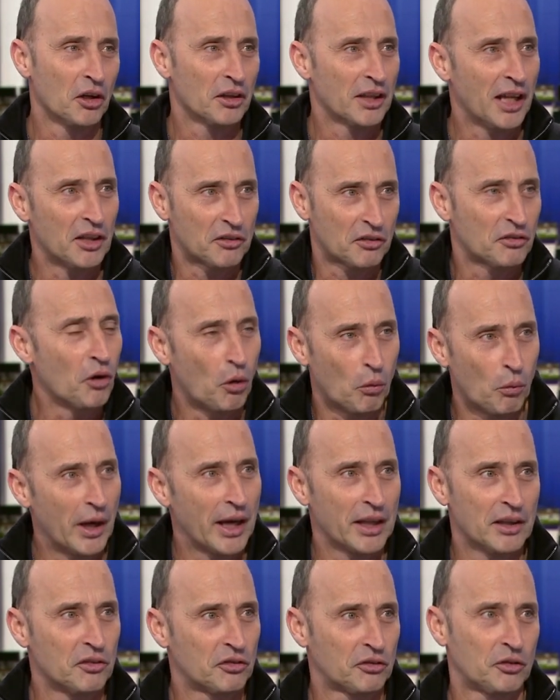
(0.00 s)
That's not
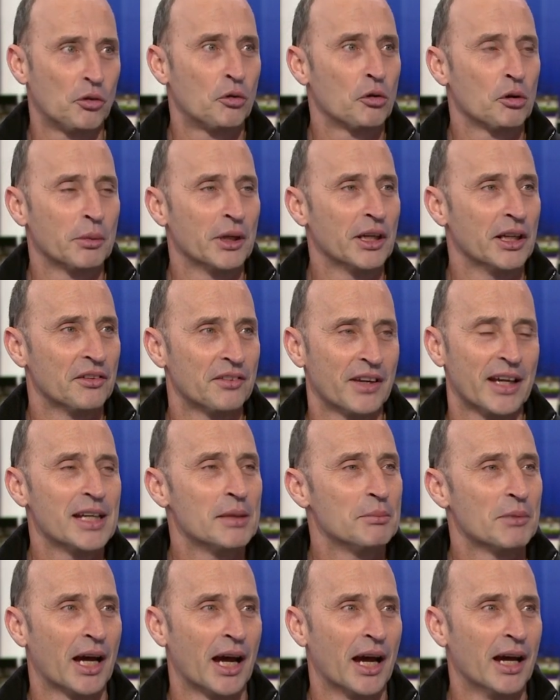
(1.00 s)
where this tournament is
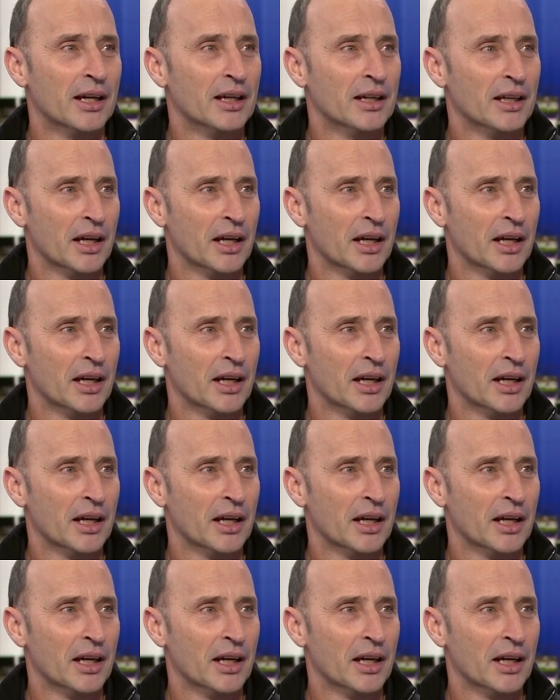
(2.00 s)
aimed at.